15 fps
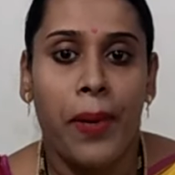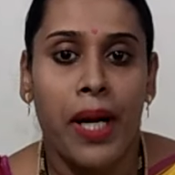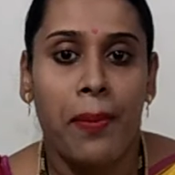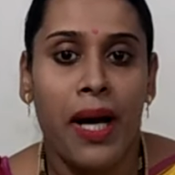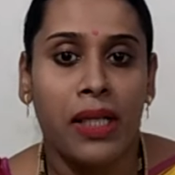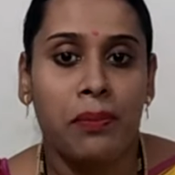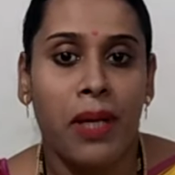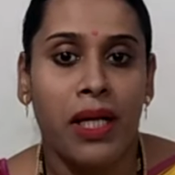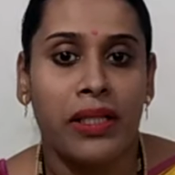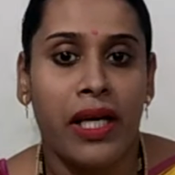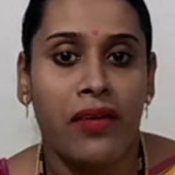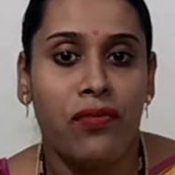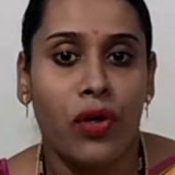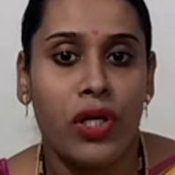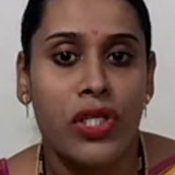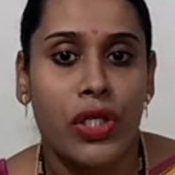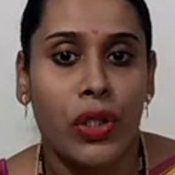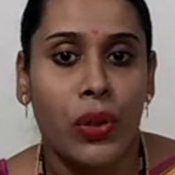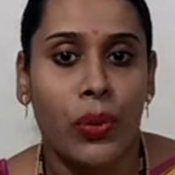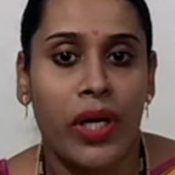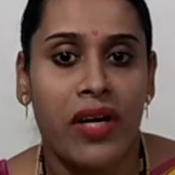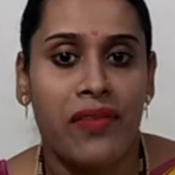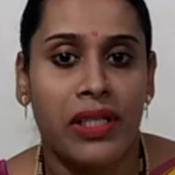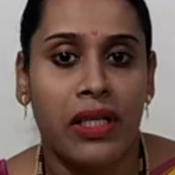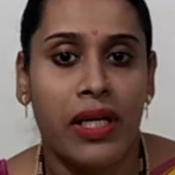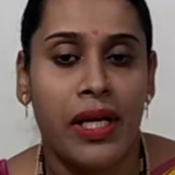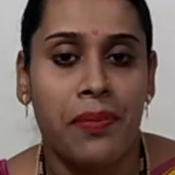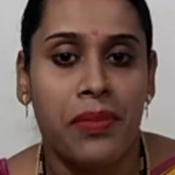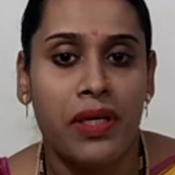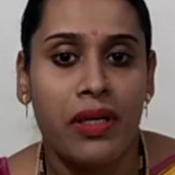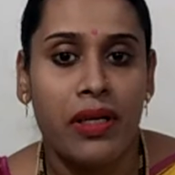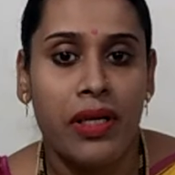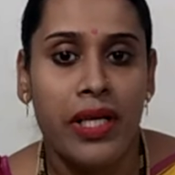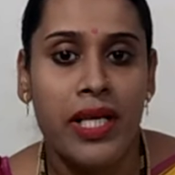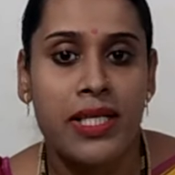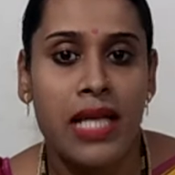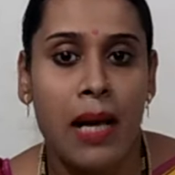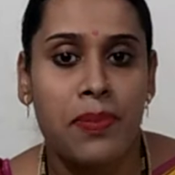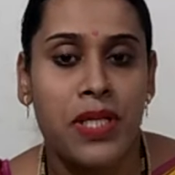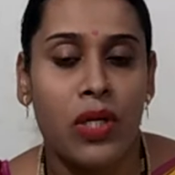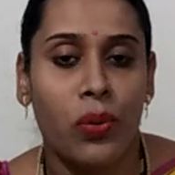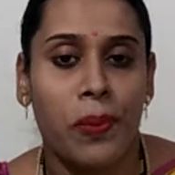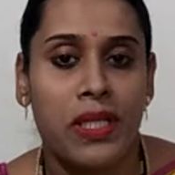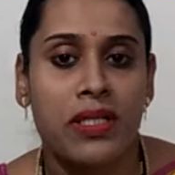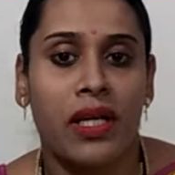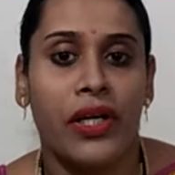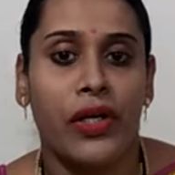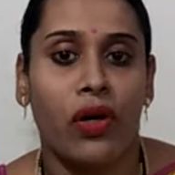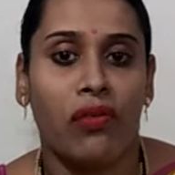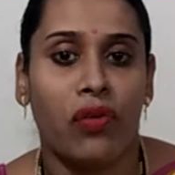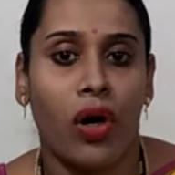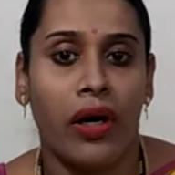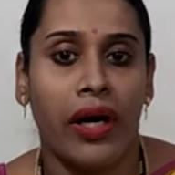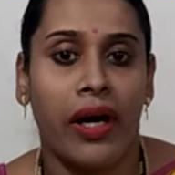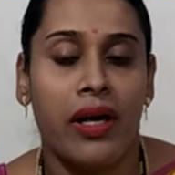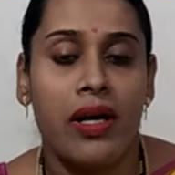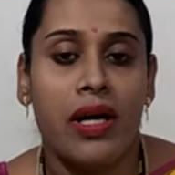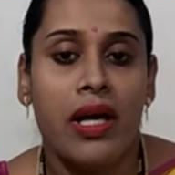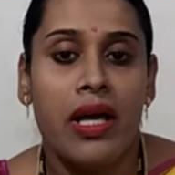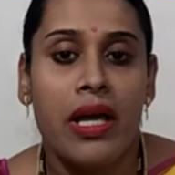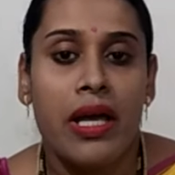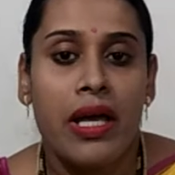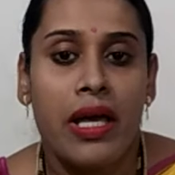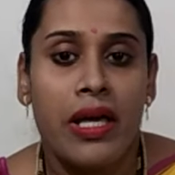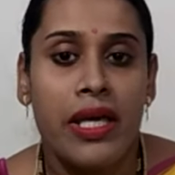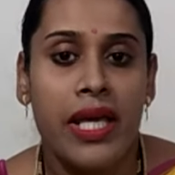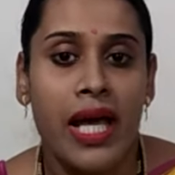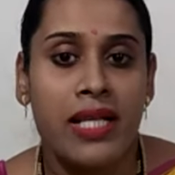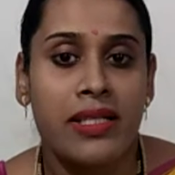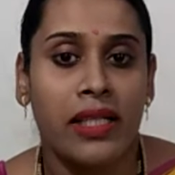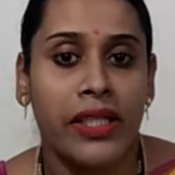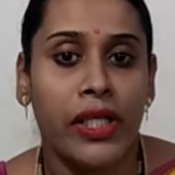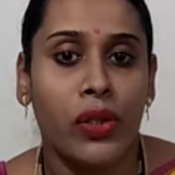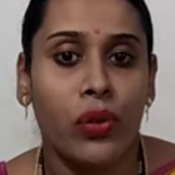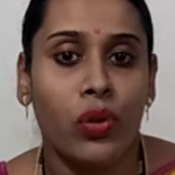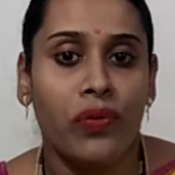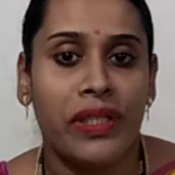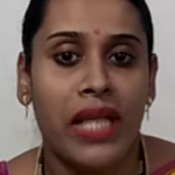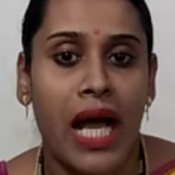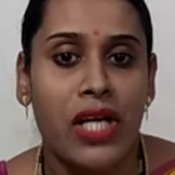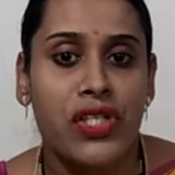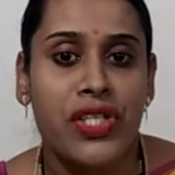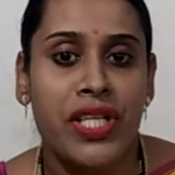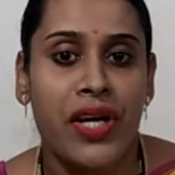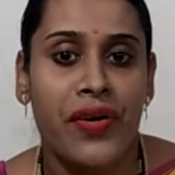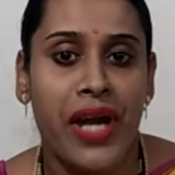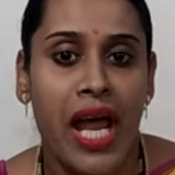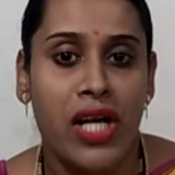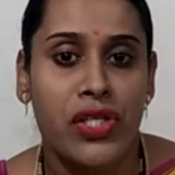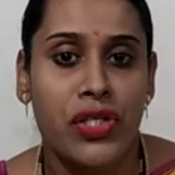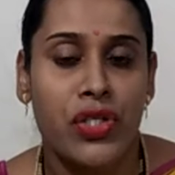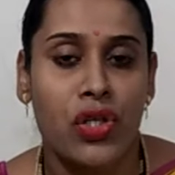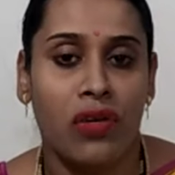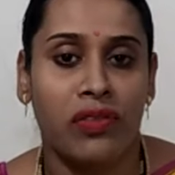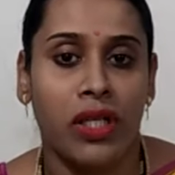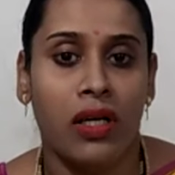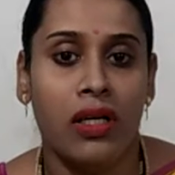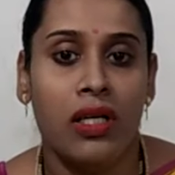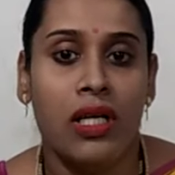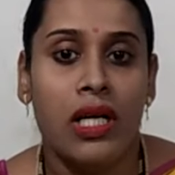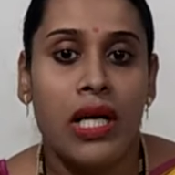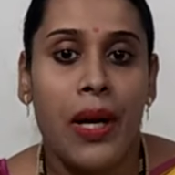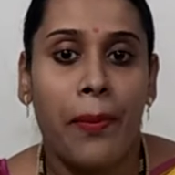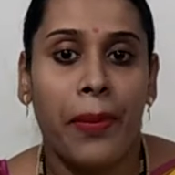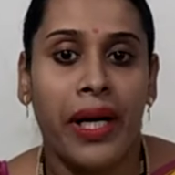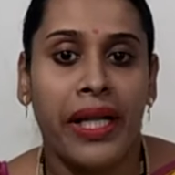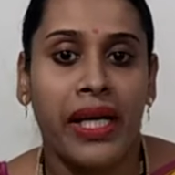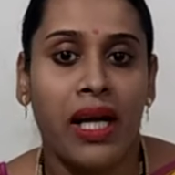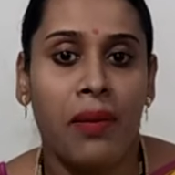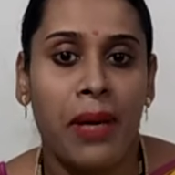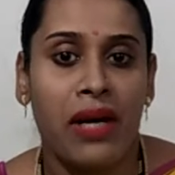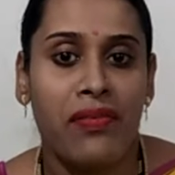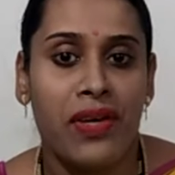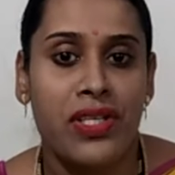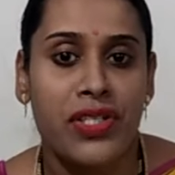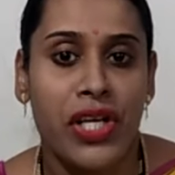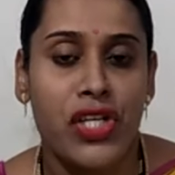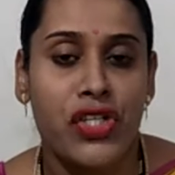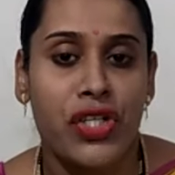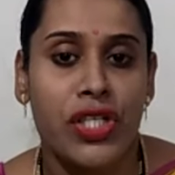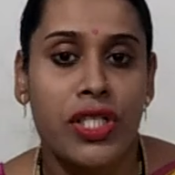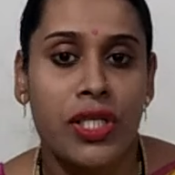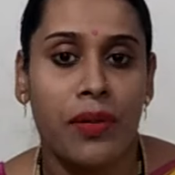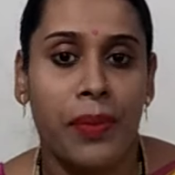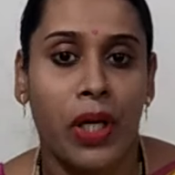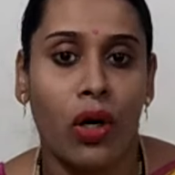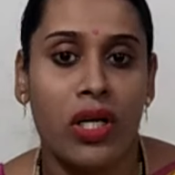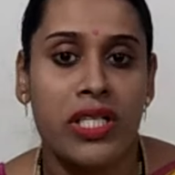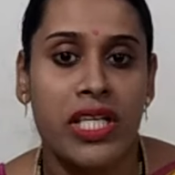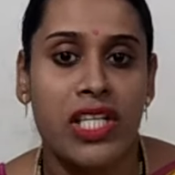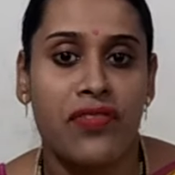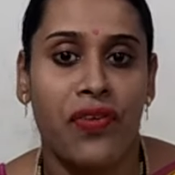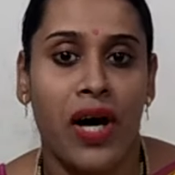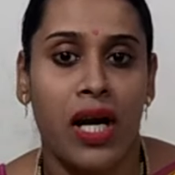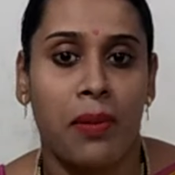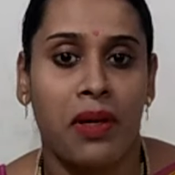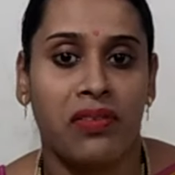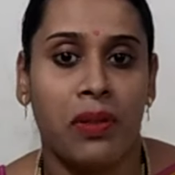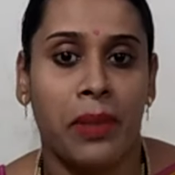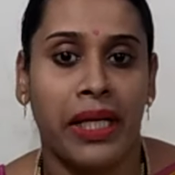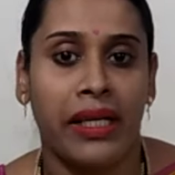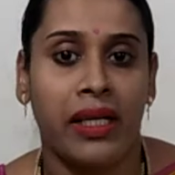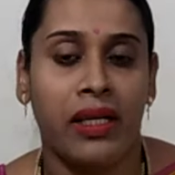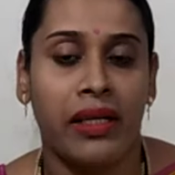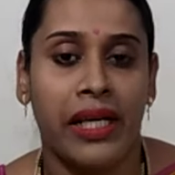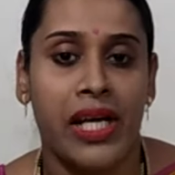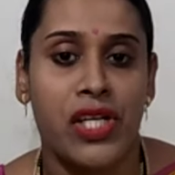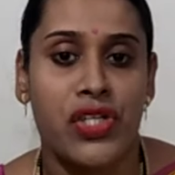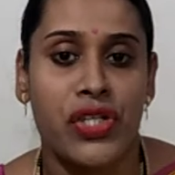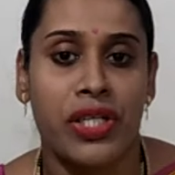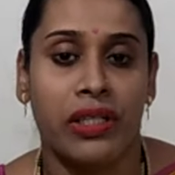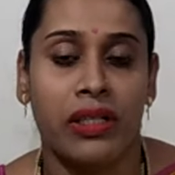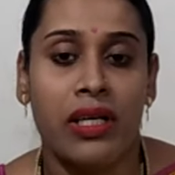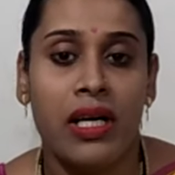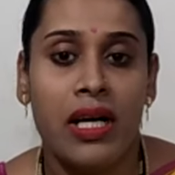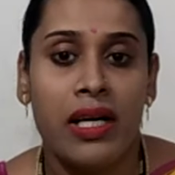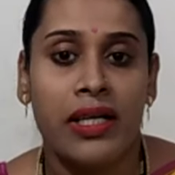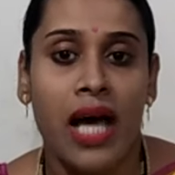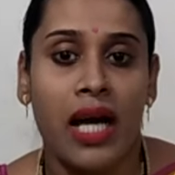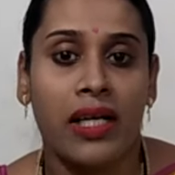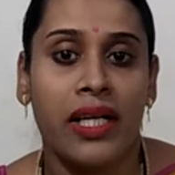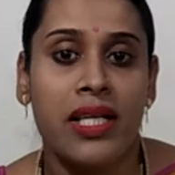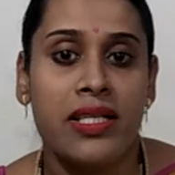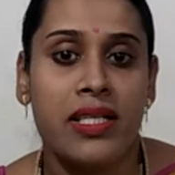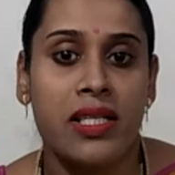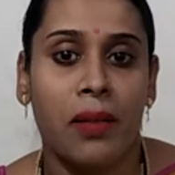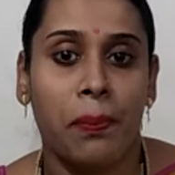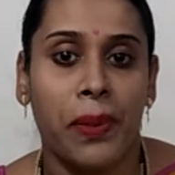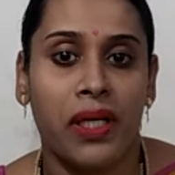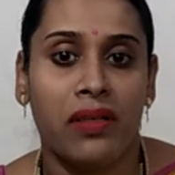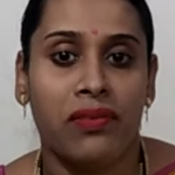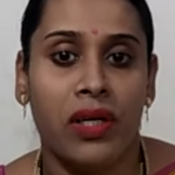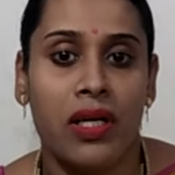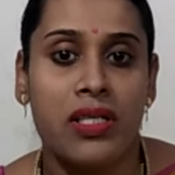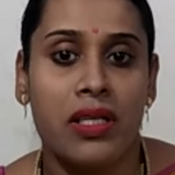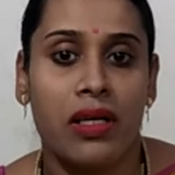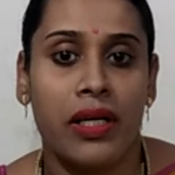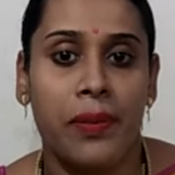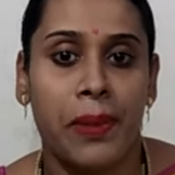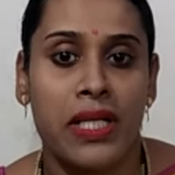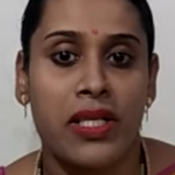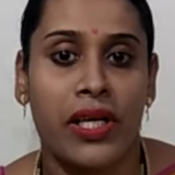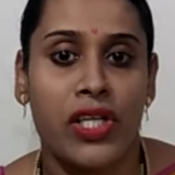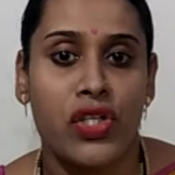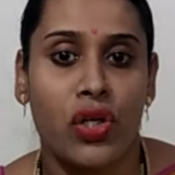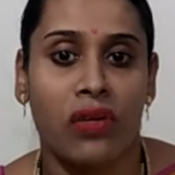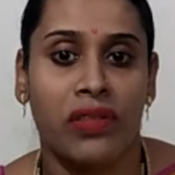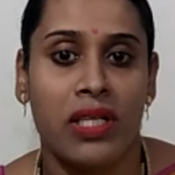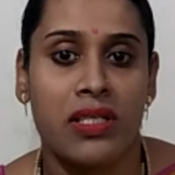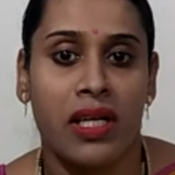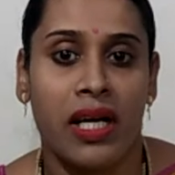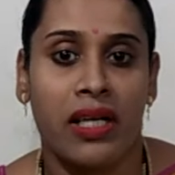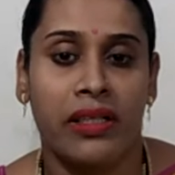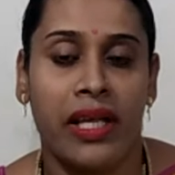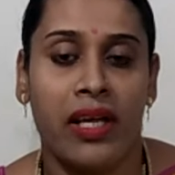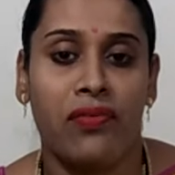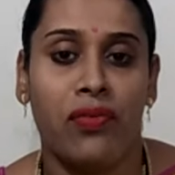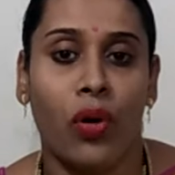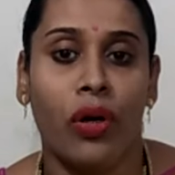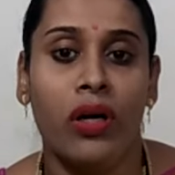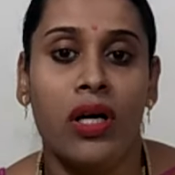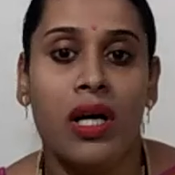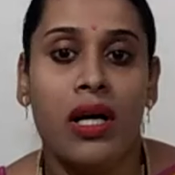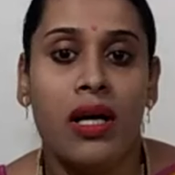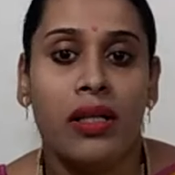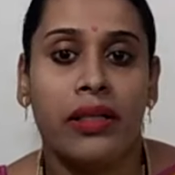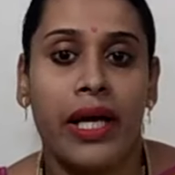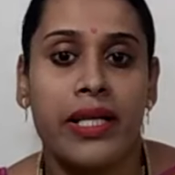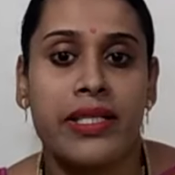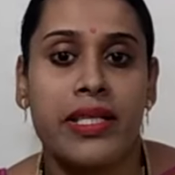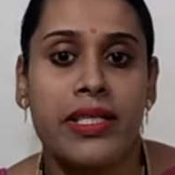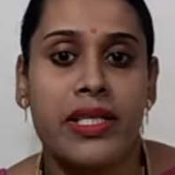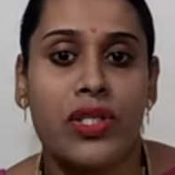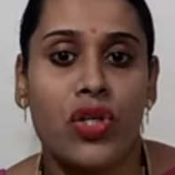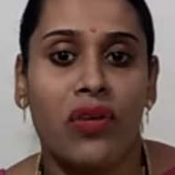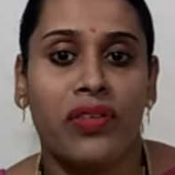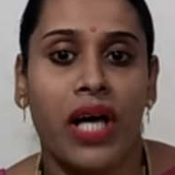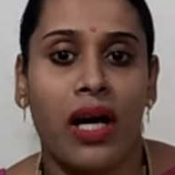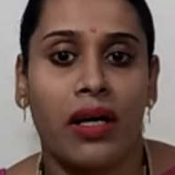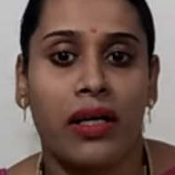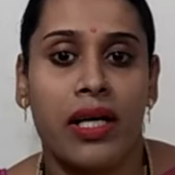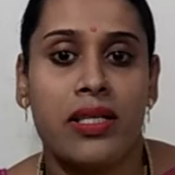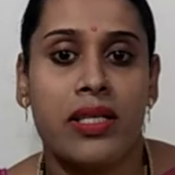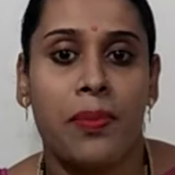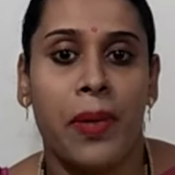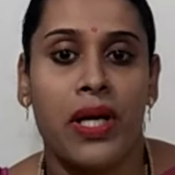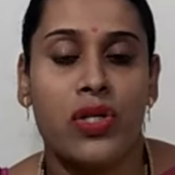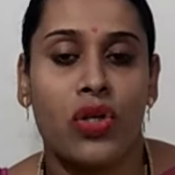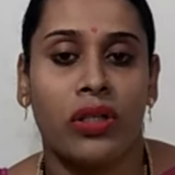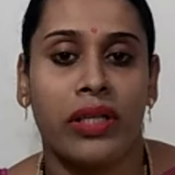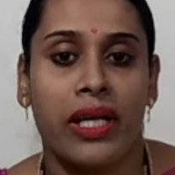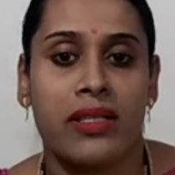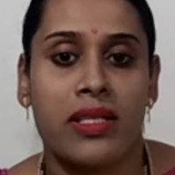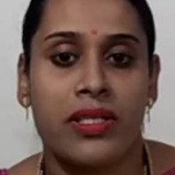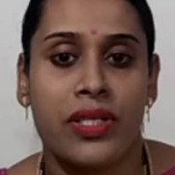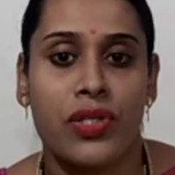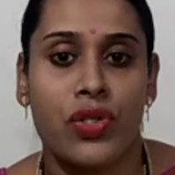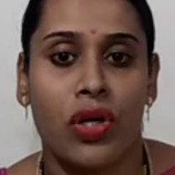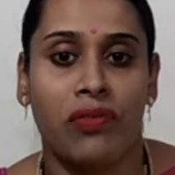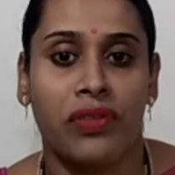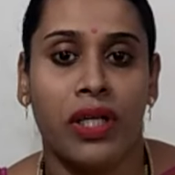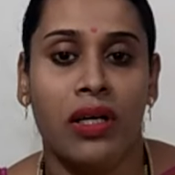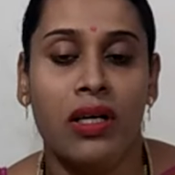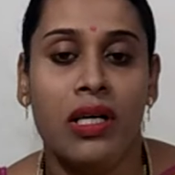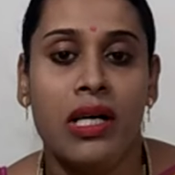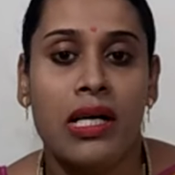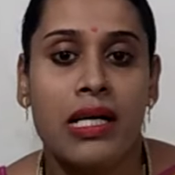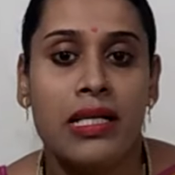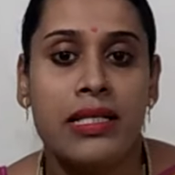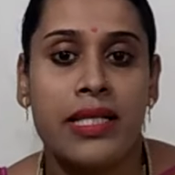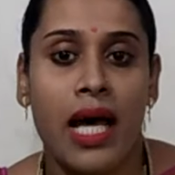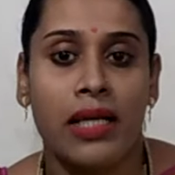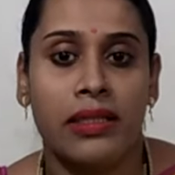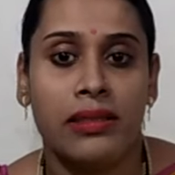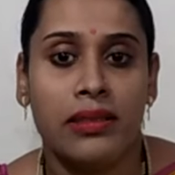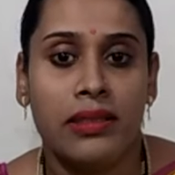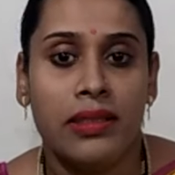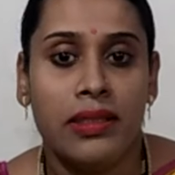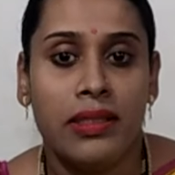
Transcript: Paramatma therefore is included within him. He is the absolute personality of Godhead. He has nothing to do with actions and reactions of the material manifestations because he is far above the material creation. Darkness is a perverse representation of the sun, and therefore the existence of darkness depends on the existence of the sun.